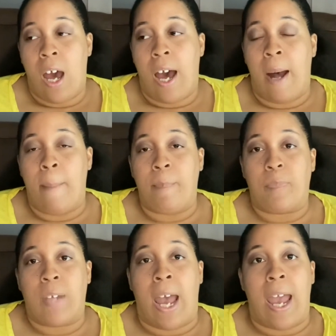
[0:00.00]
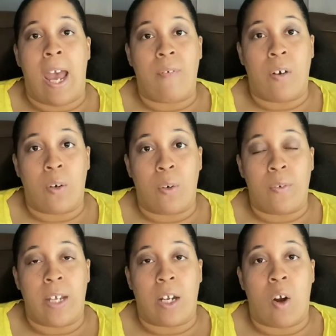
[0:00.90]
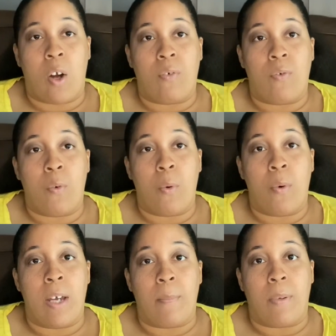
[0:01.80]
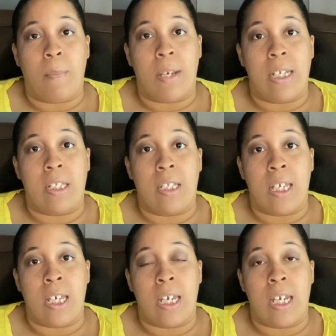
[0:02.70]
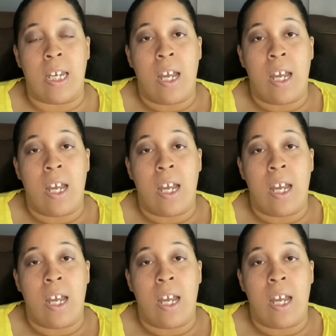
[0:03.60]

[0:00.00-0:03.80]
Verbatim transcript: I have heard that Carnival will implement the